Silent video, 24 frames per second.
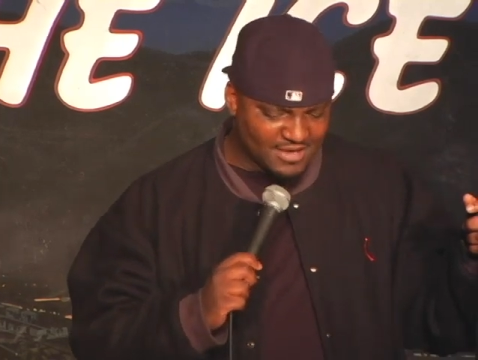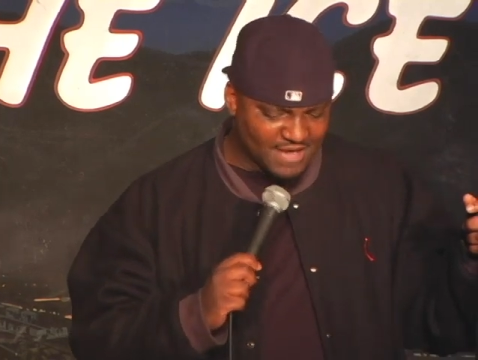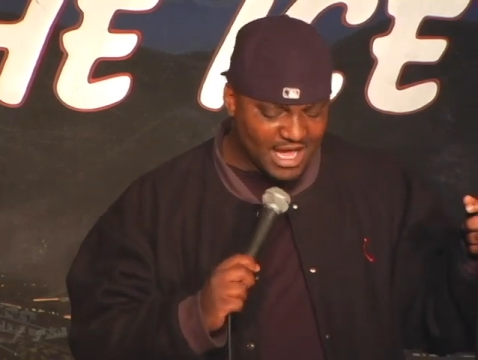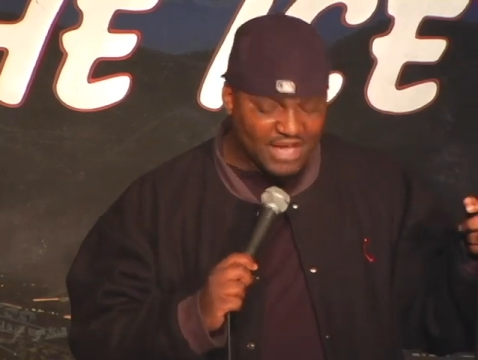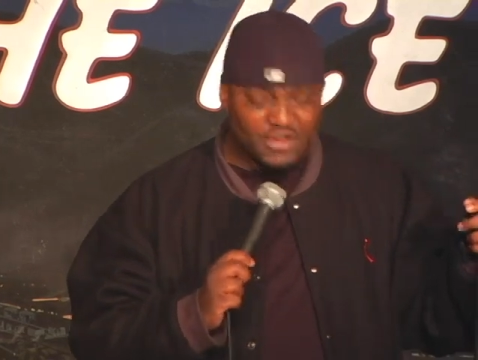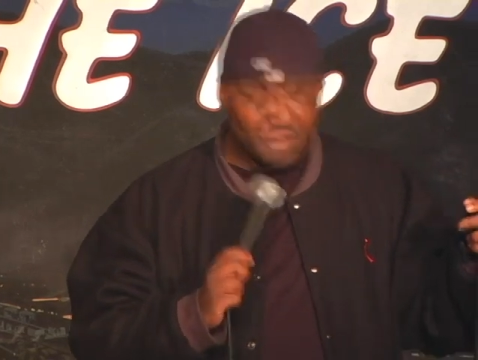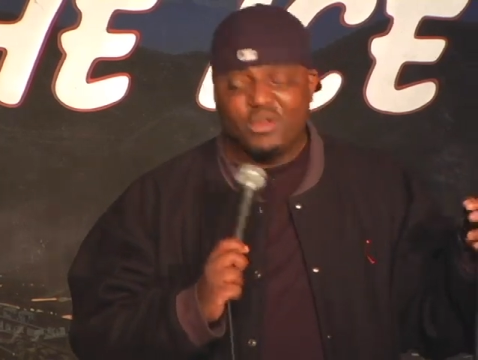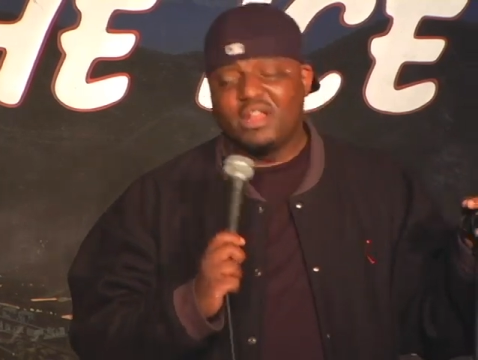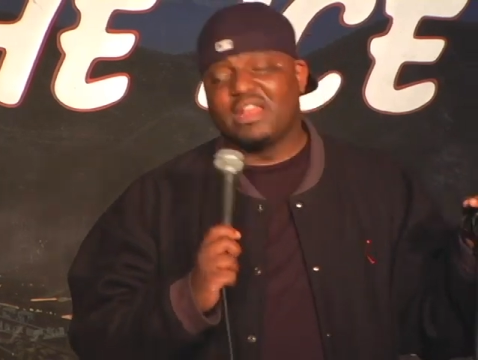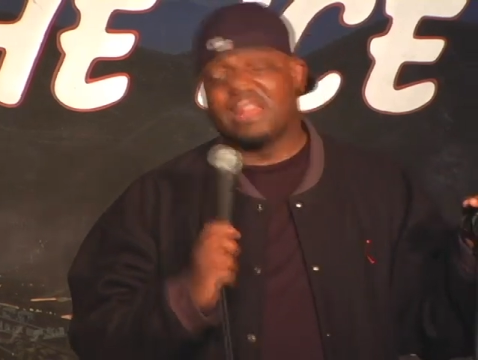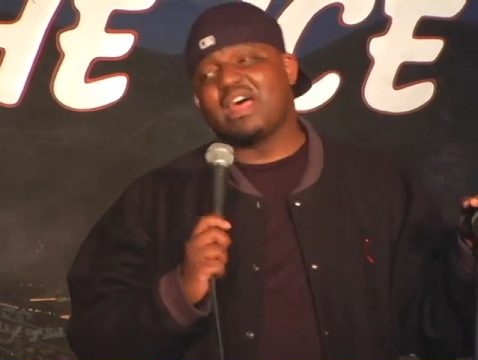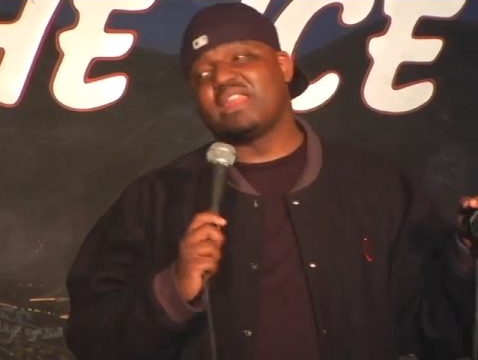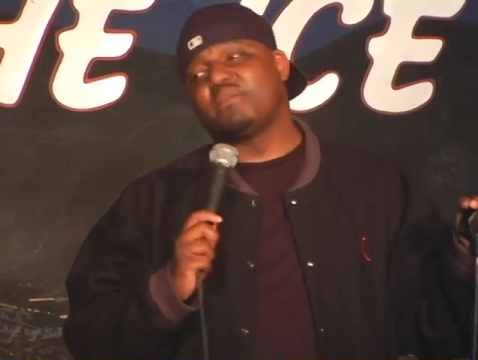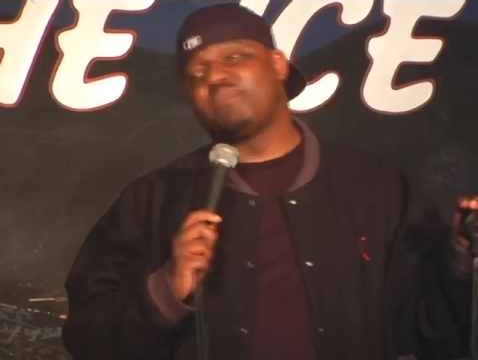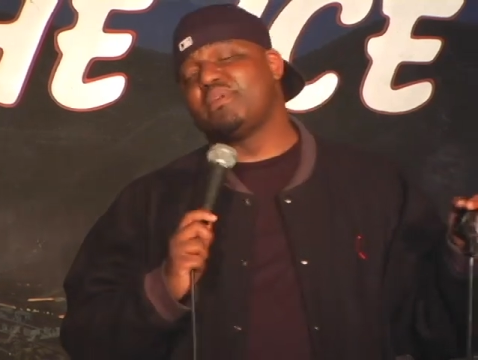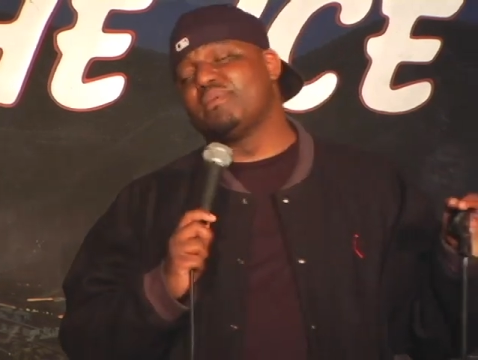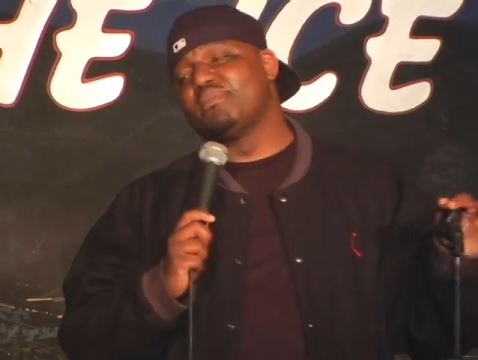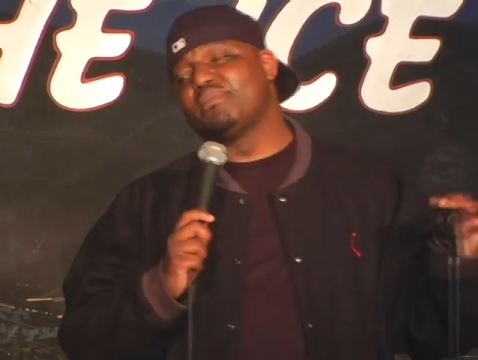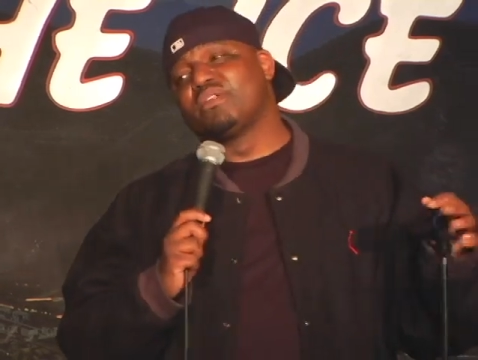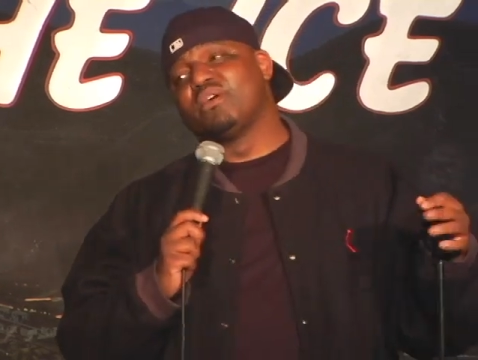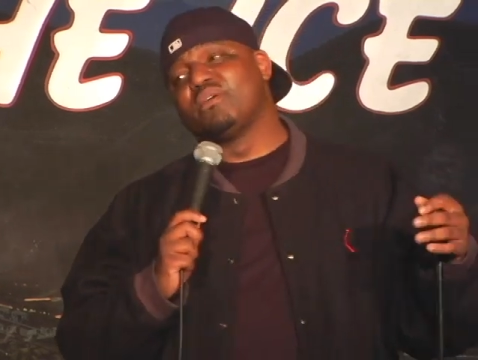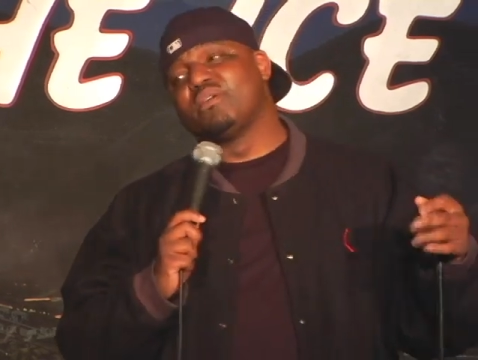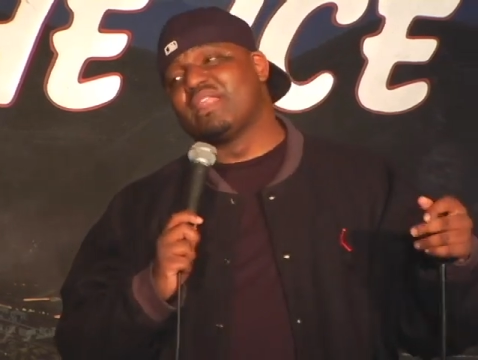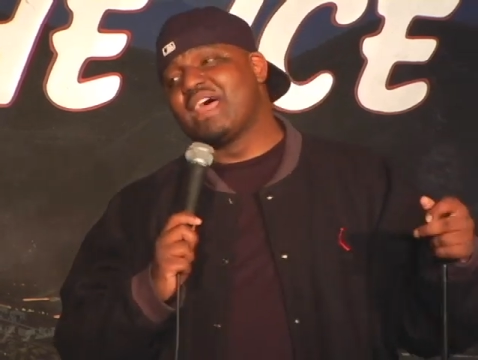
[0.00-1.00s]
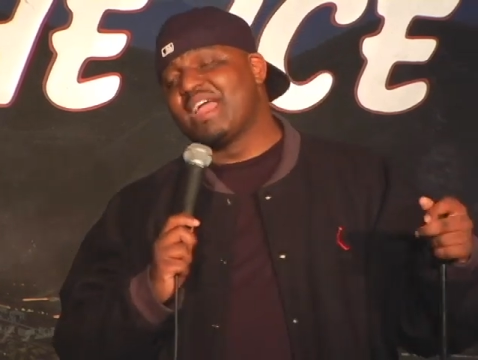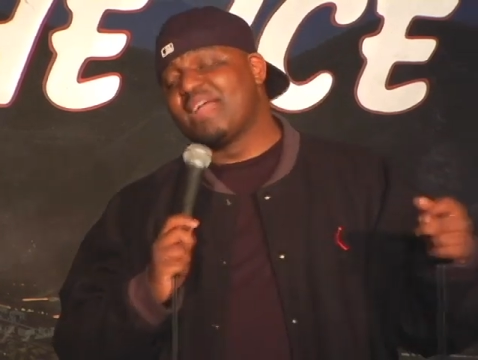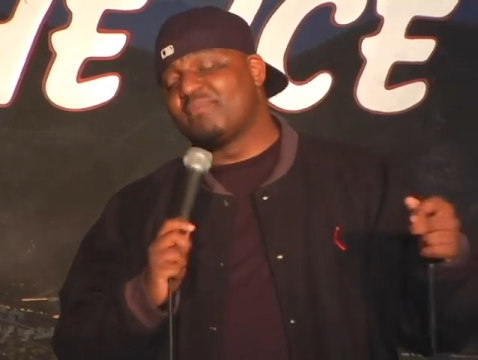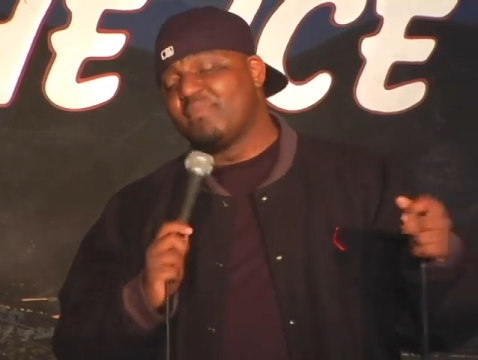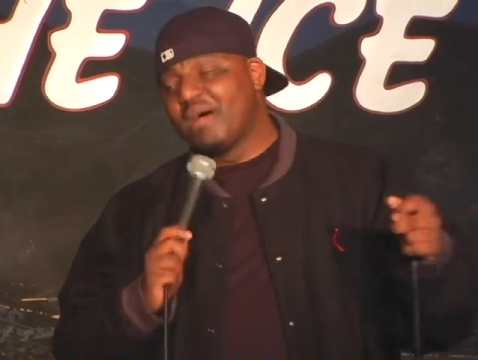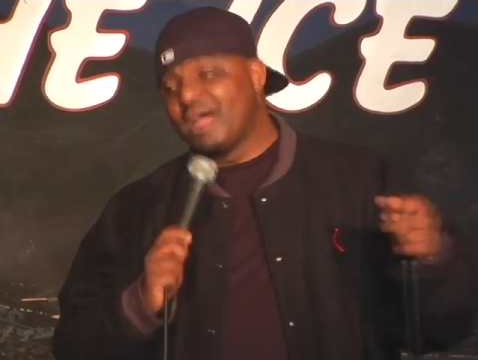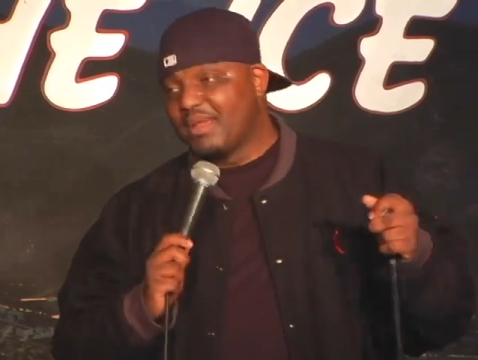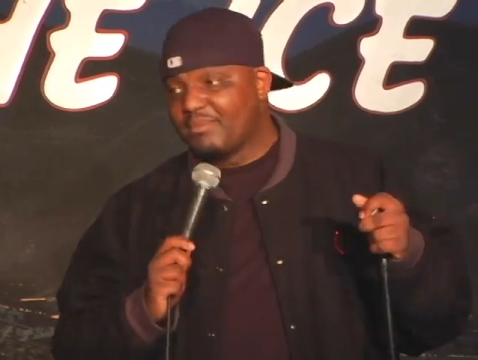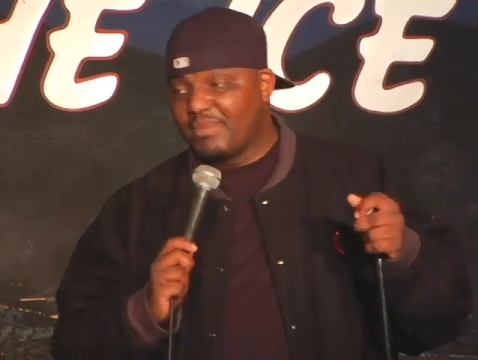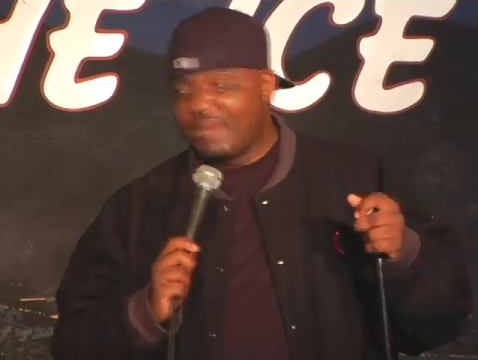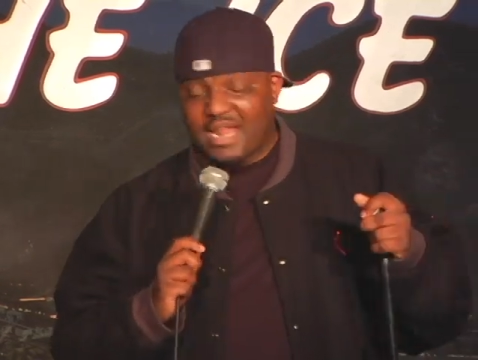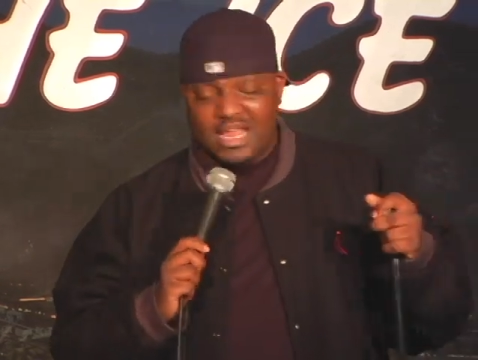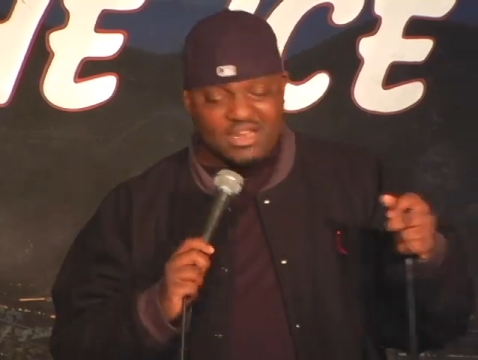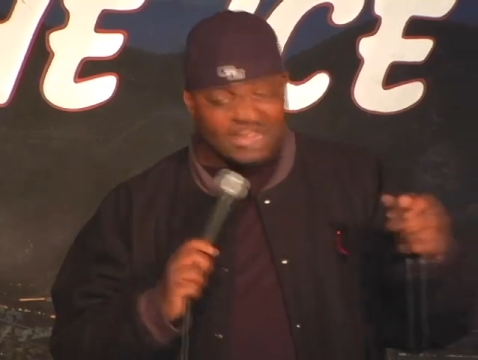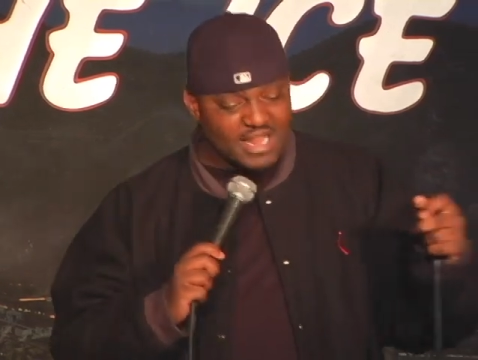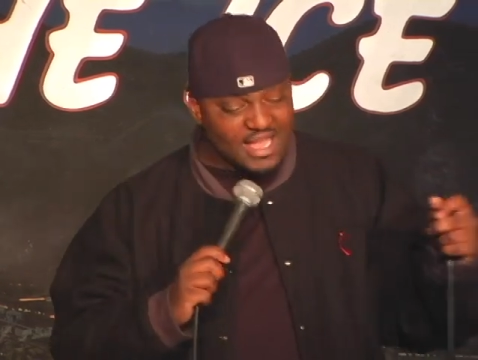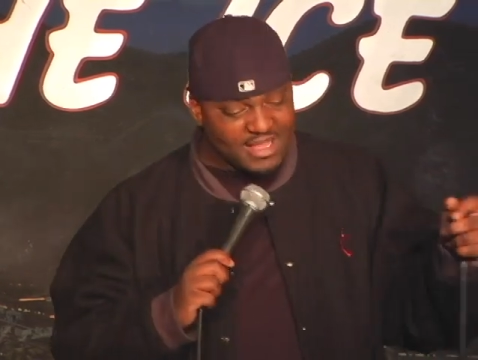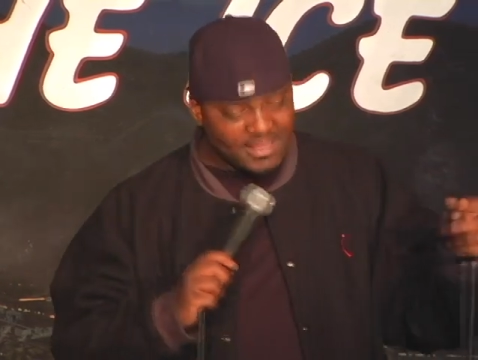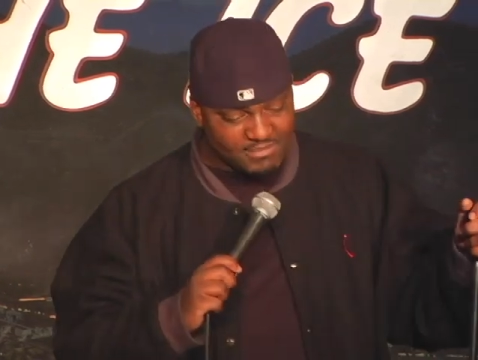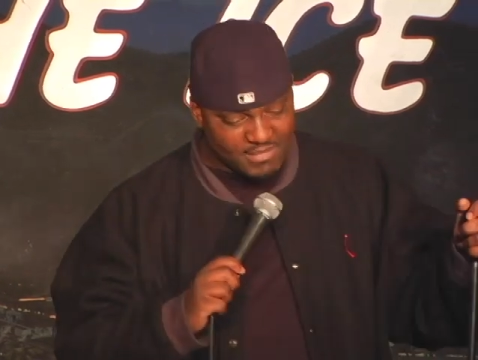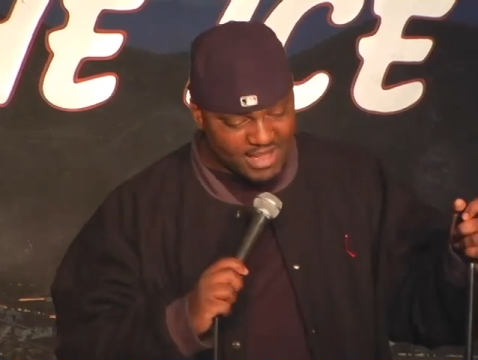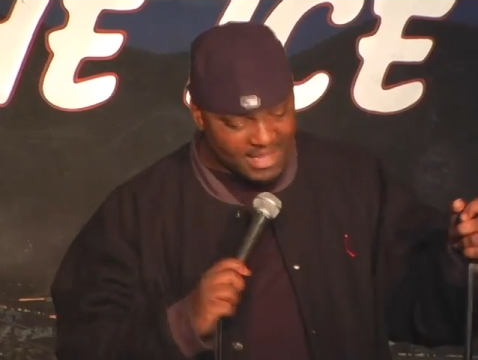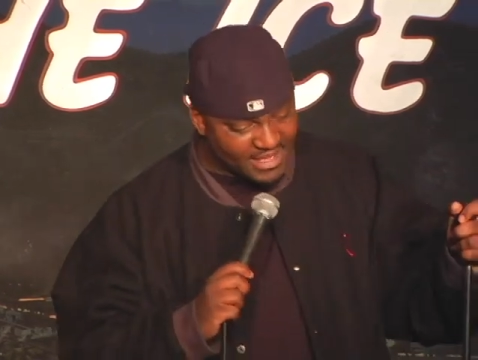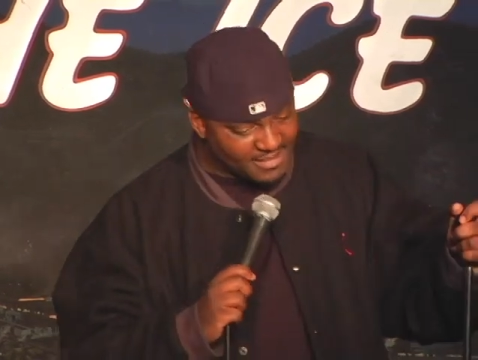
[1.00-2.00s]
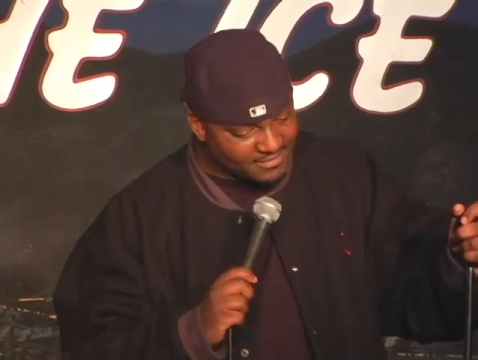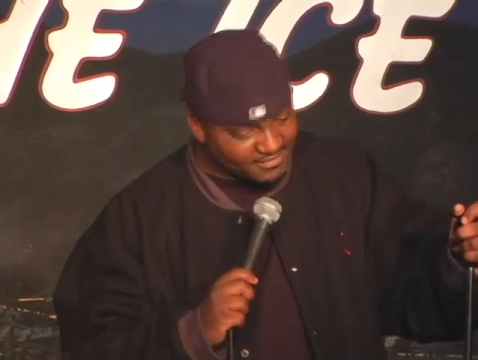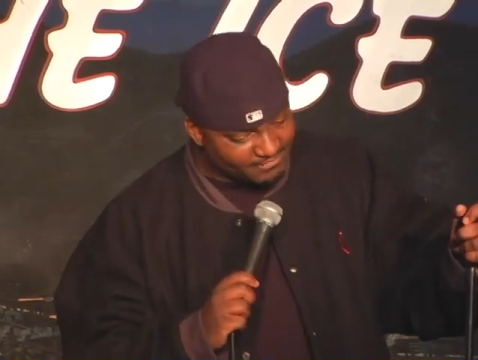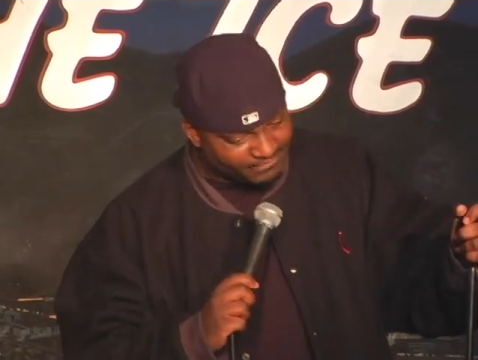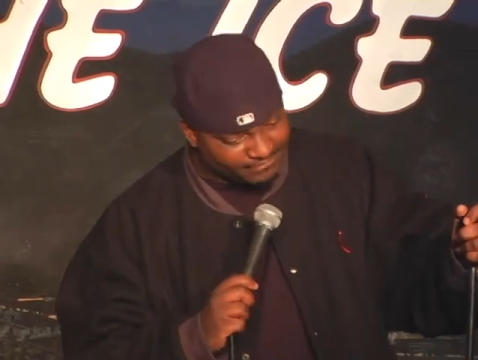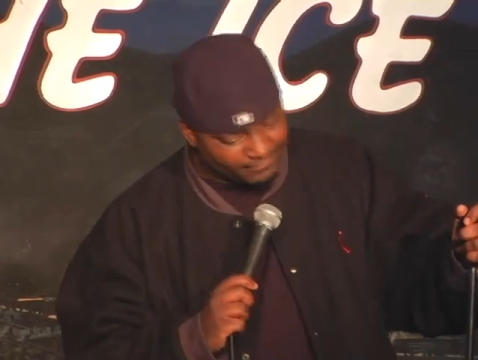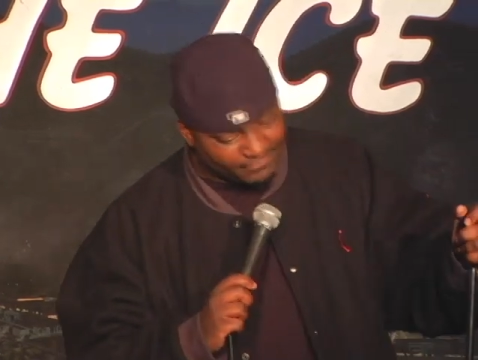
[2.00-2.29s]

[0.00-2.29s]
I know a lot of people don't like Mike, but I like Mike.